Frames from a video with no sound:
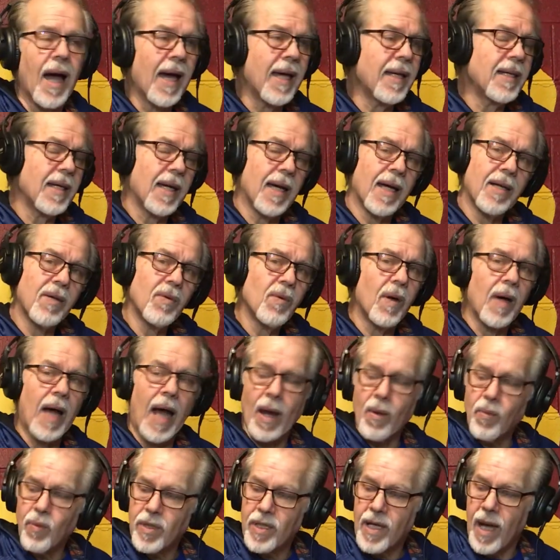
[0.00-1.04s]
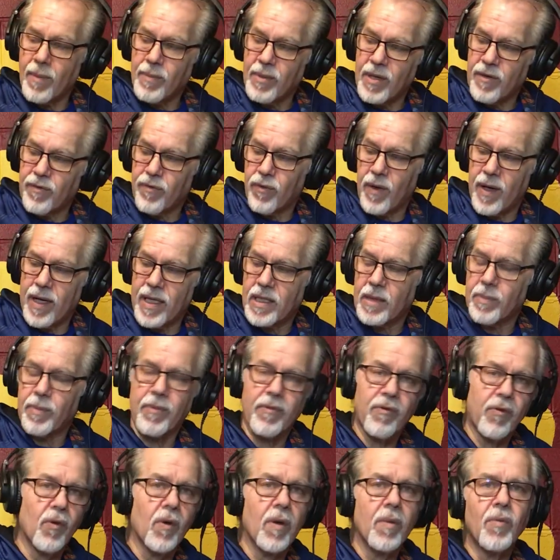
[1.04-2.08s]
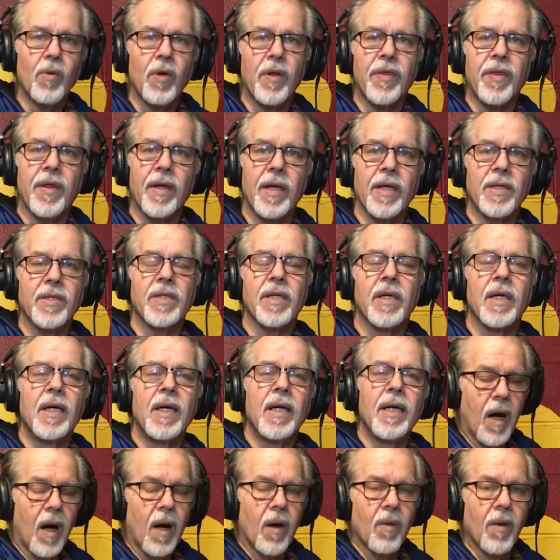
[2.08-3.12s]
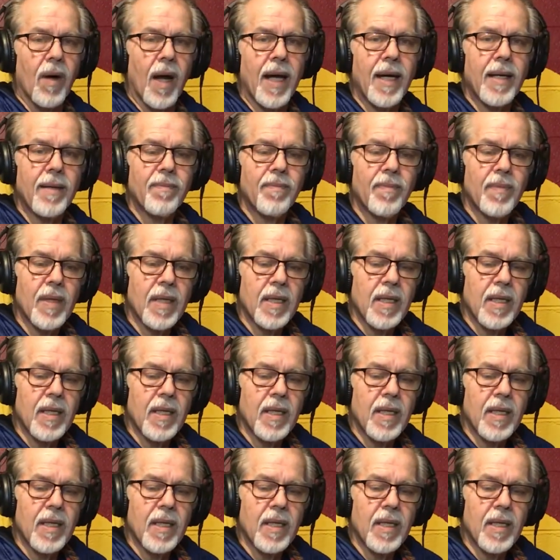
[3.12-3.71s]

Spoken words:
I would not be afraid to perform with this. All right.